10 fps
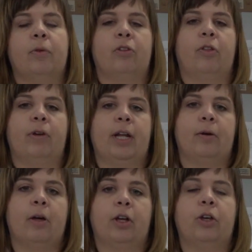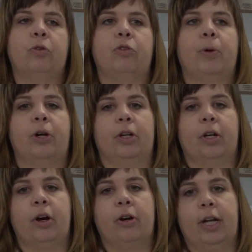which is really a huge
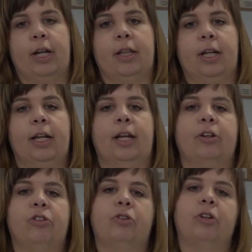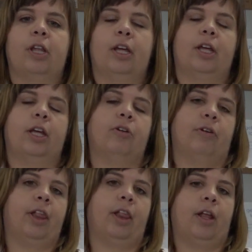burden currently in the clinic due to the
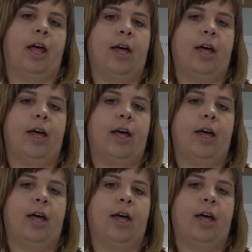increased